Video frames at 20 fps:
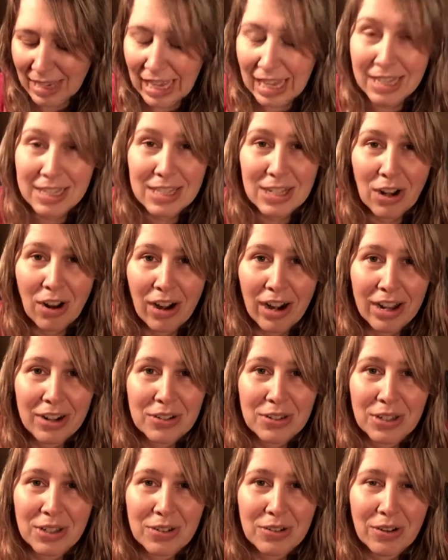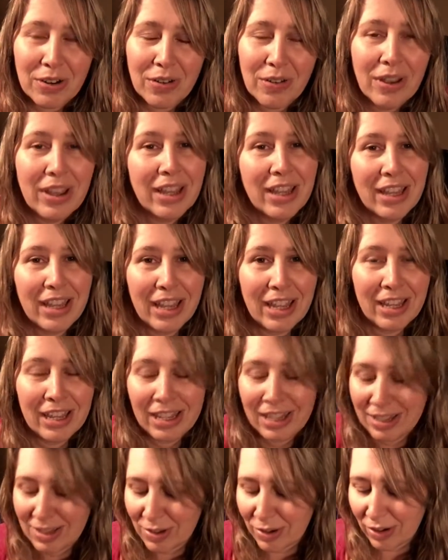that's not actually true.
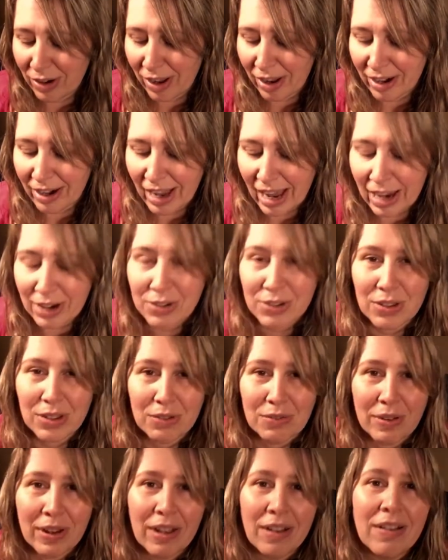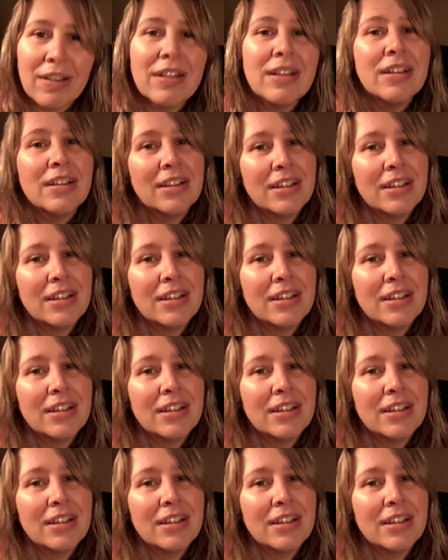Aliens are not actually real.